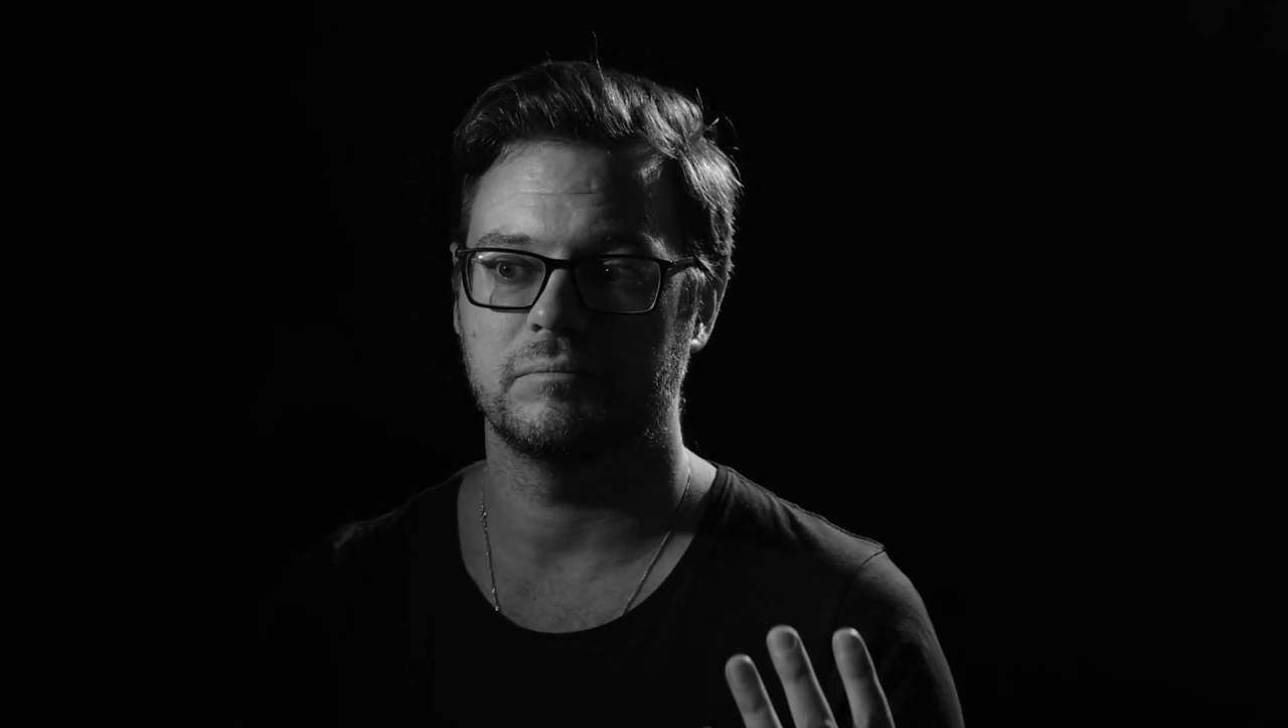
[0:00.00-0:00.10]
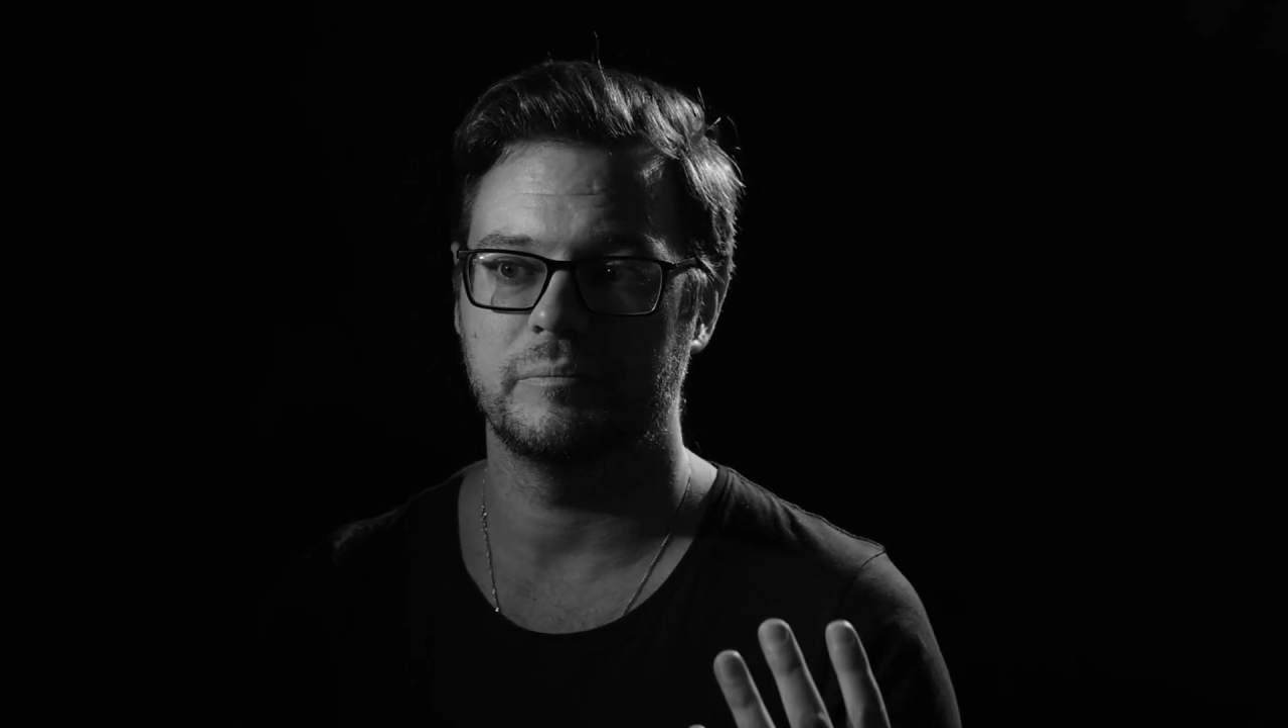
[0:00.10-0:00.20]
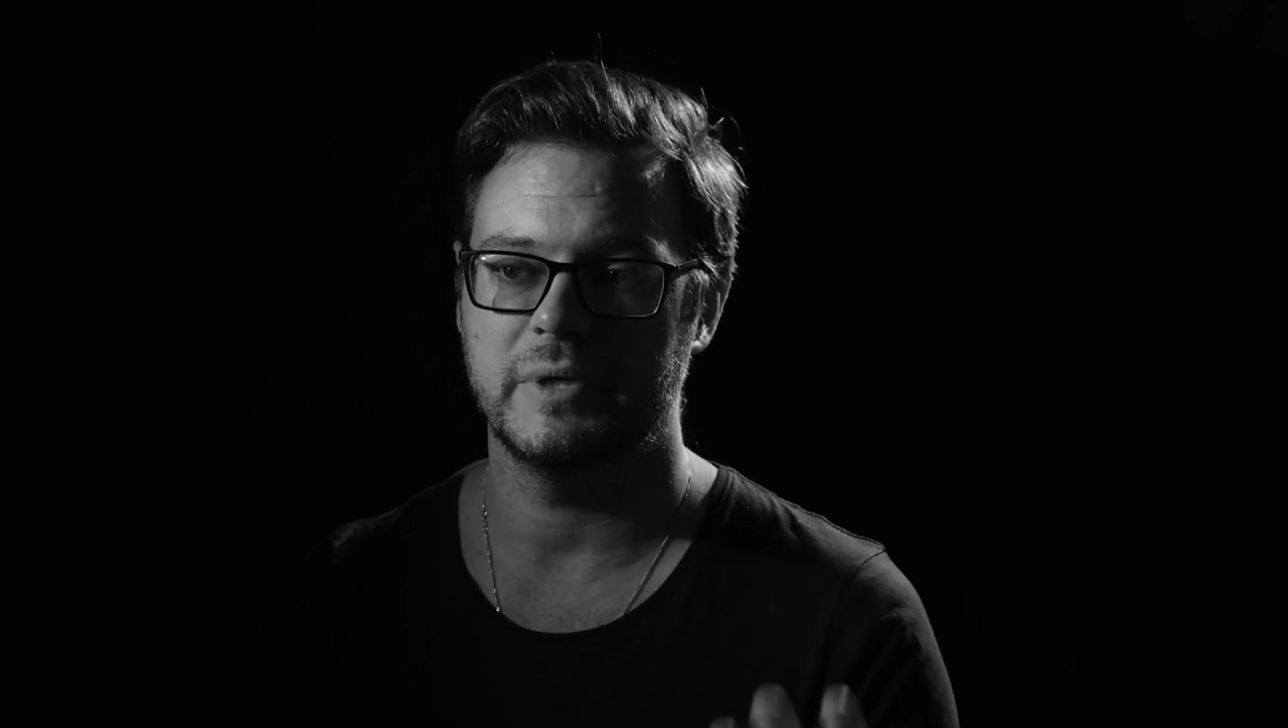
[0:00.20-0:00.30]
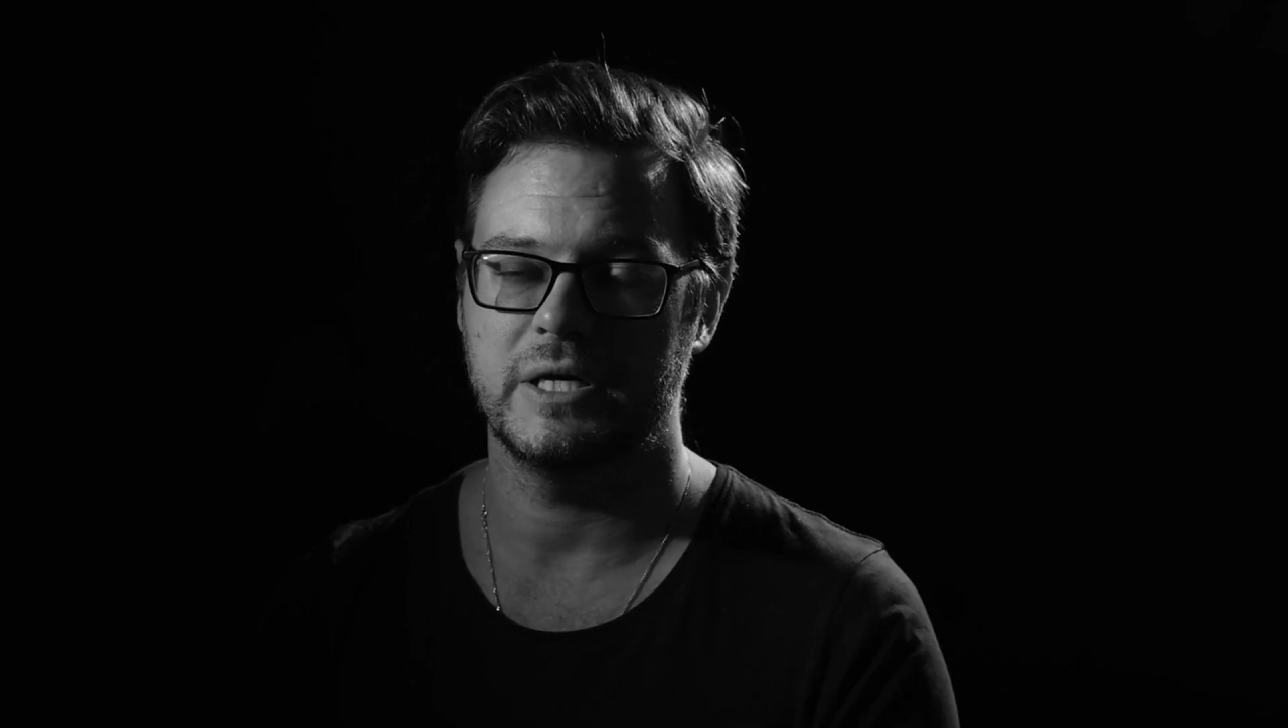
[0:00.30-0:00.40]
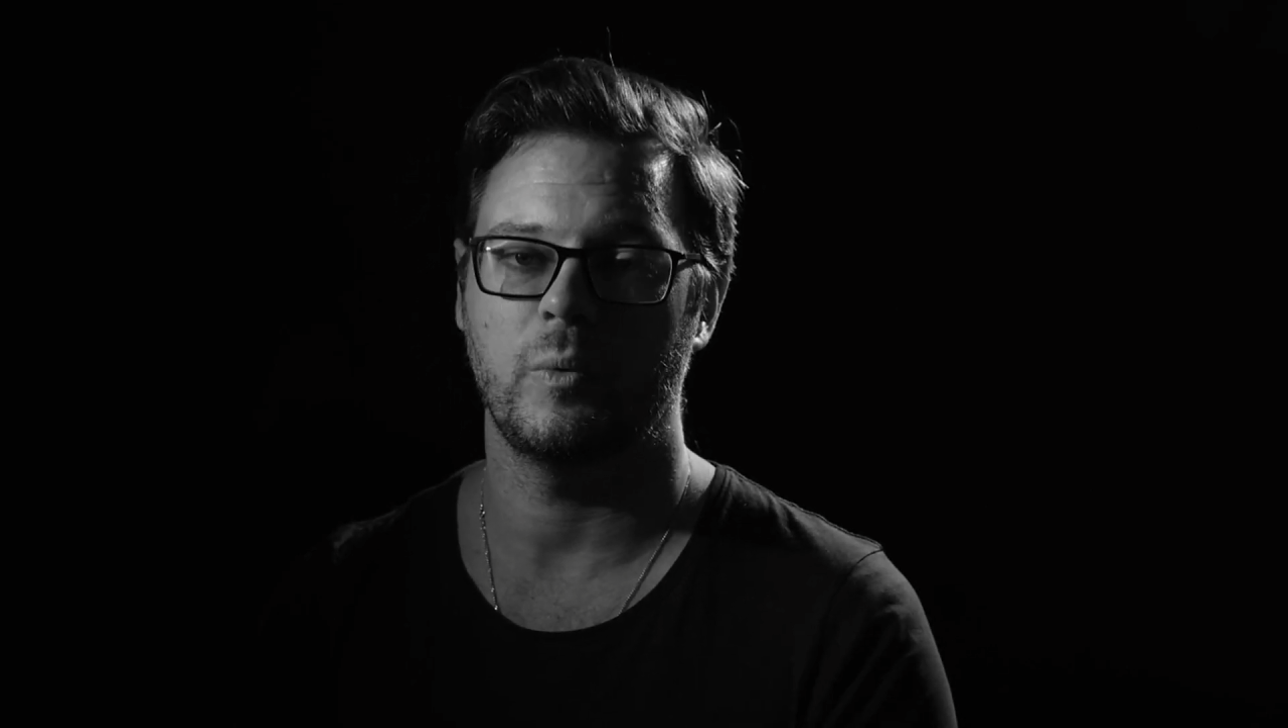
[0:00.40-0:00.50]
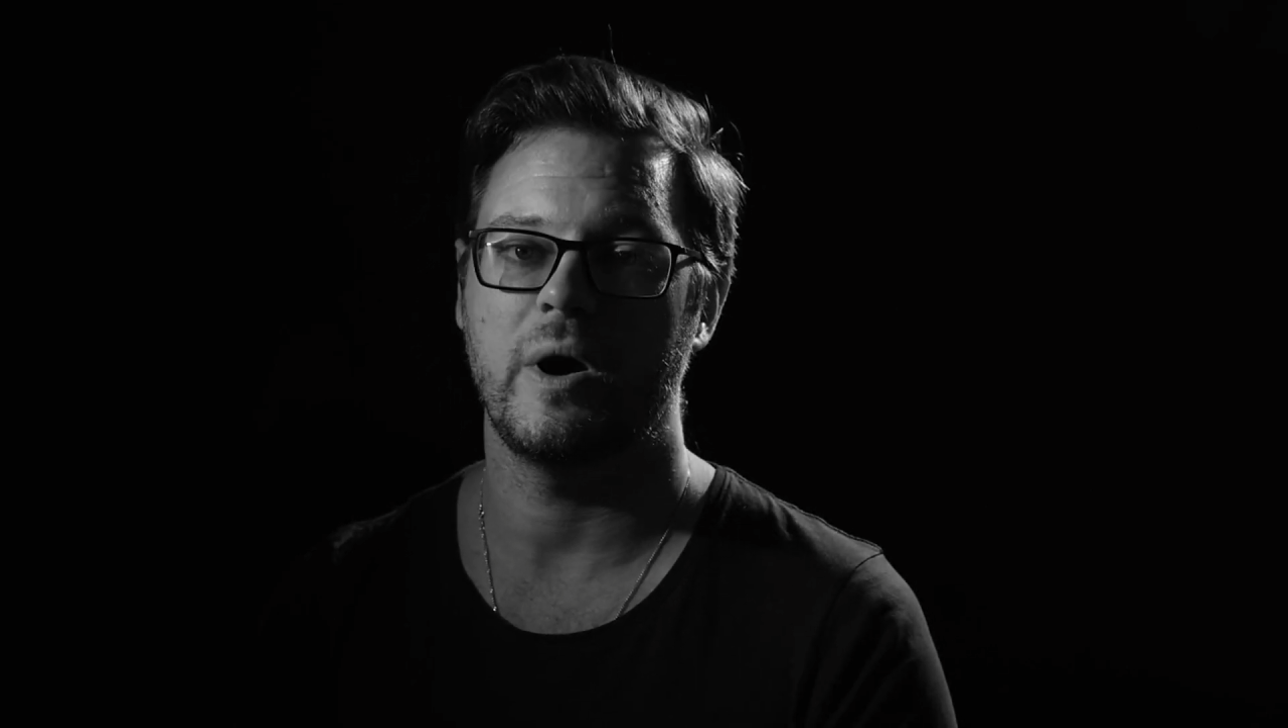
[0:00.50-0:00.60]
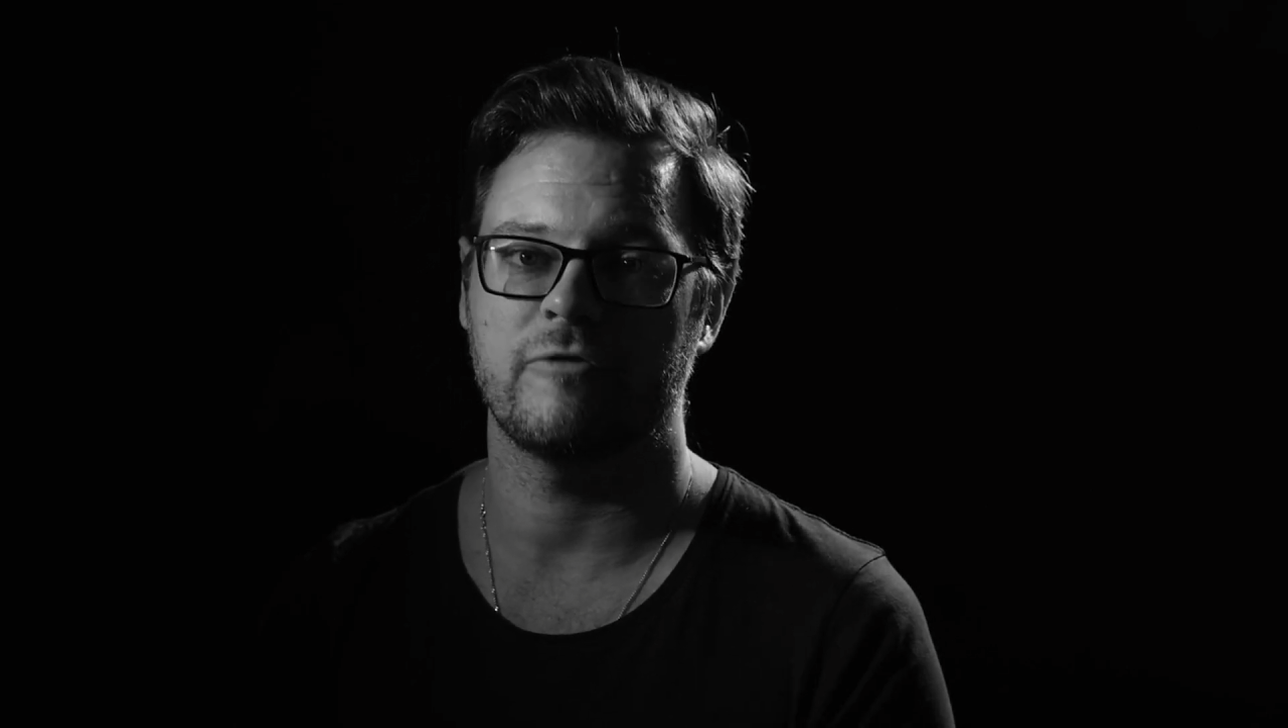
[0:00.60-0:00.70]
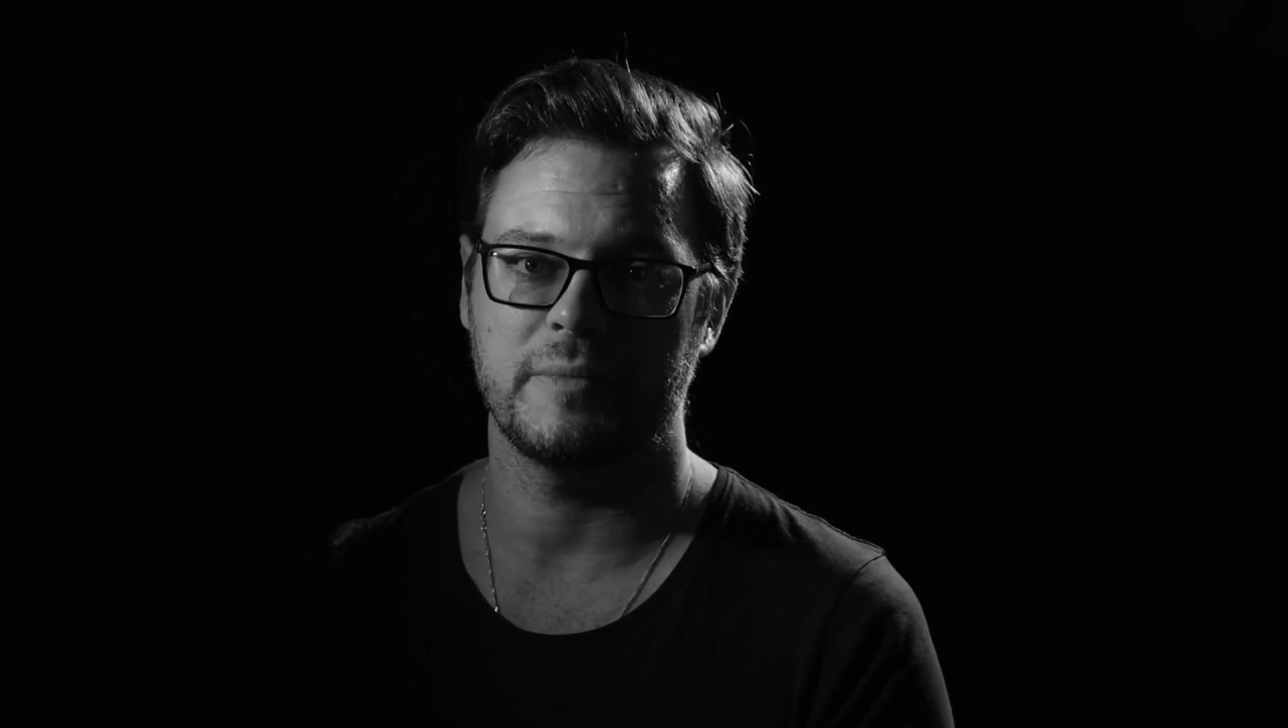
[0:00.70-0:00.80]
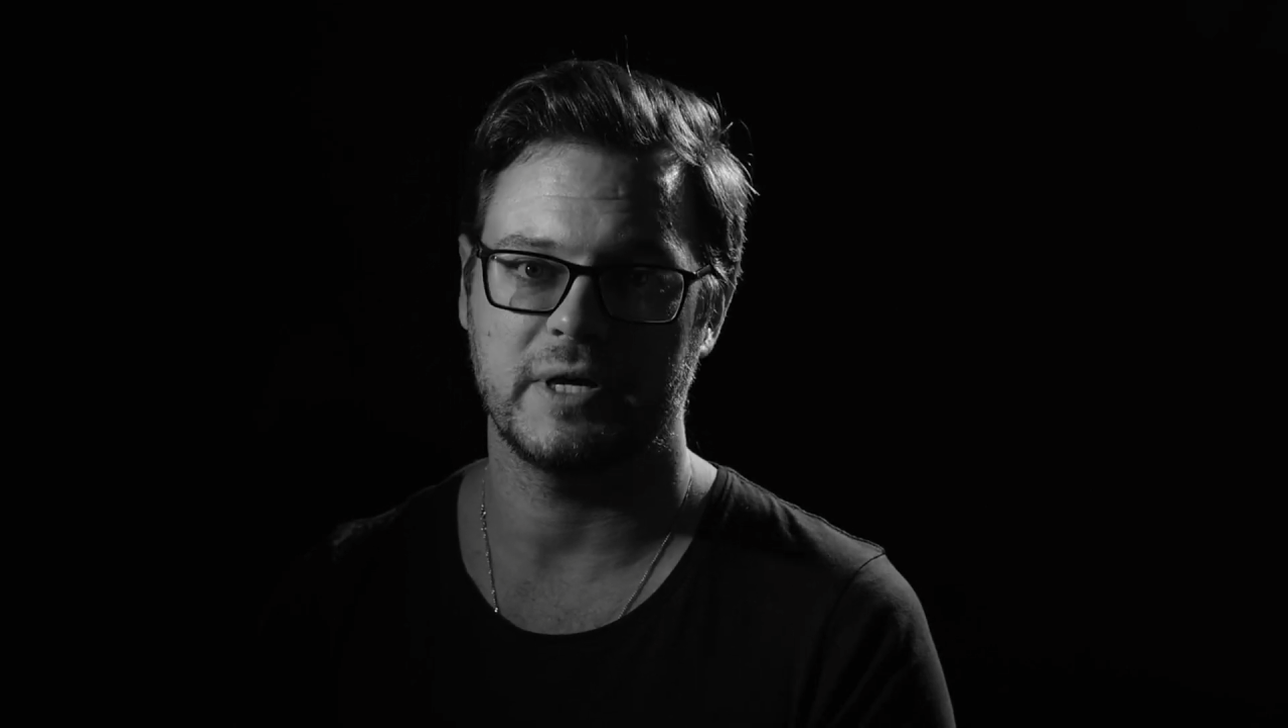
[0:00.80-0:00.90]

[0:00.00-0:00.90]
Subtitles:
being away from the